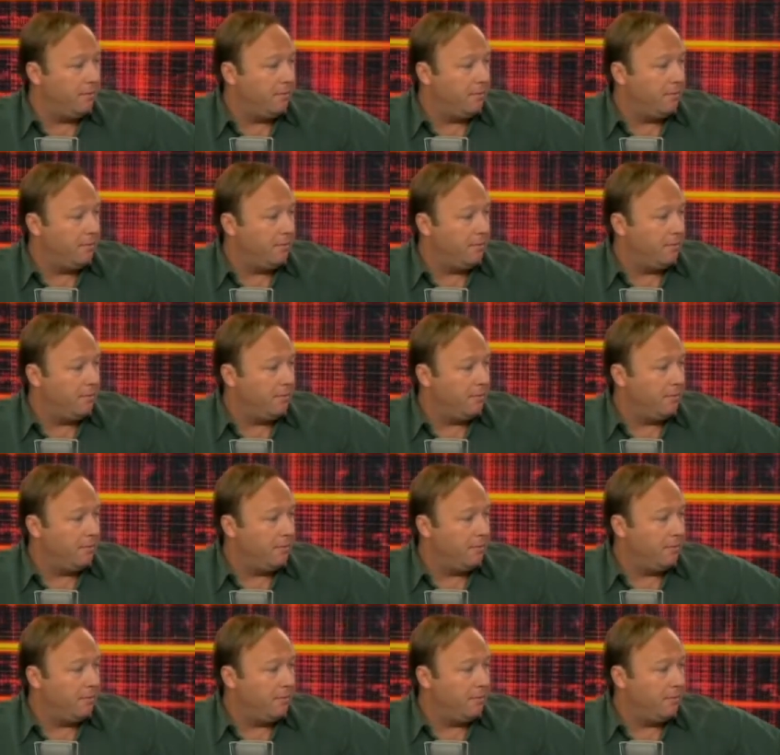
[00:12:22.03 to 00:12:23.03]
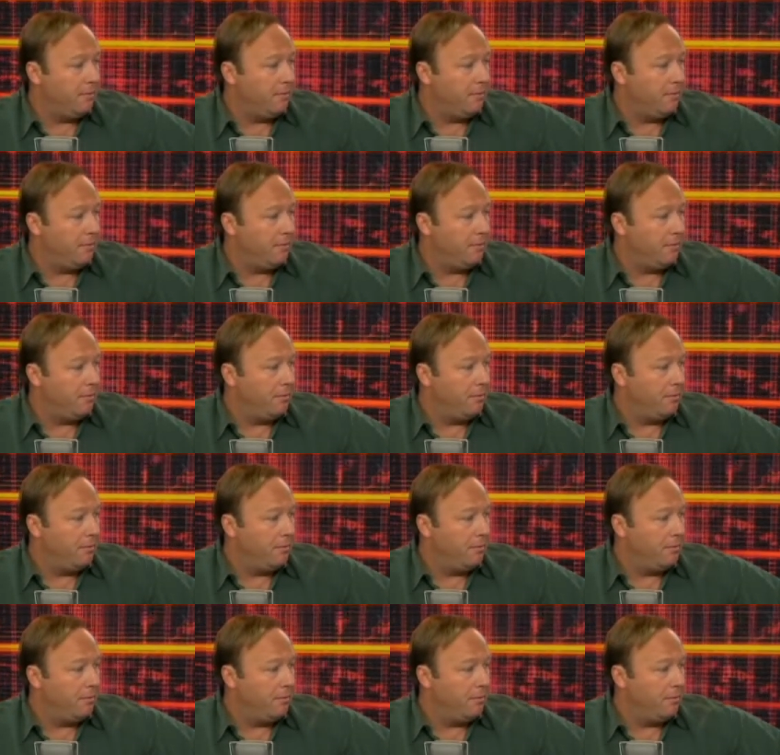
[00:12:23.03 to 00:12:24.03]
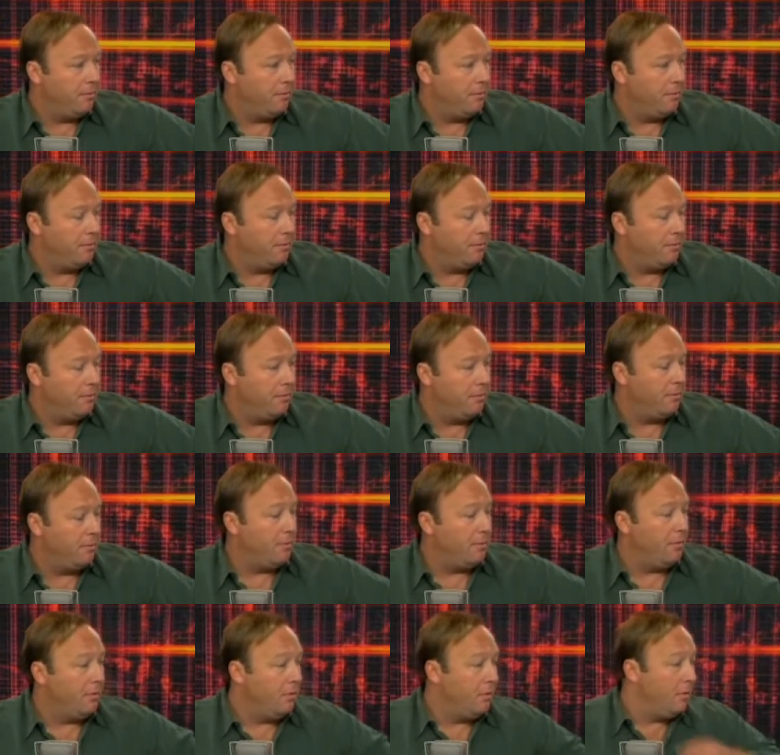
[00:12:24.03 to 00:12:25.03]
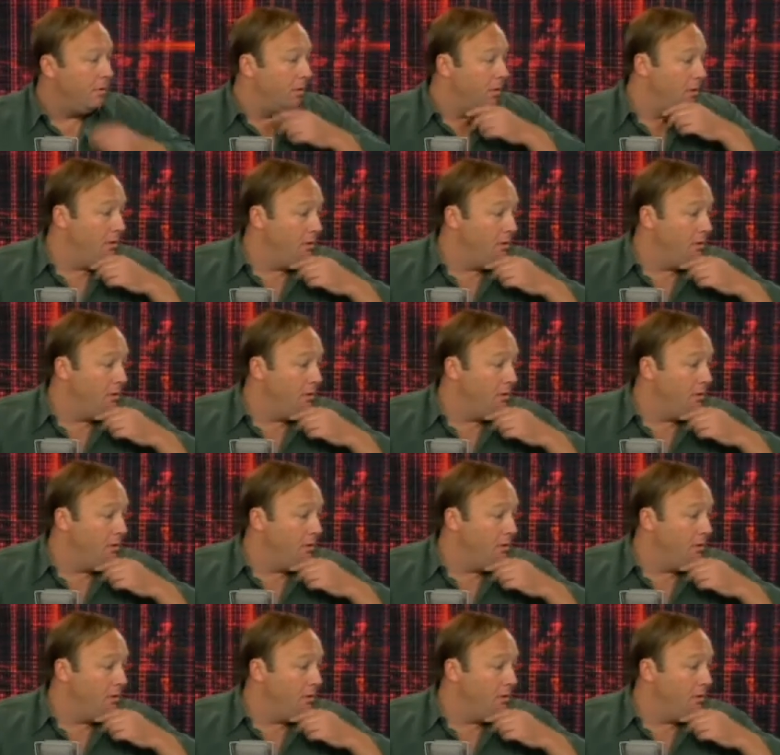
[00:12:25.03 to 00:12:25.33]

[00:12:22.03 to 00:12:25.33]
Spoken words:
[no speech]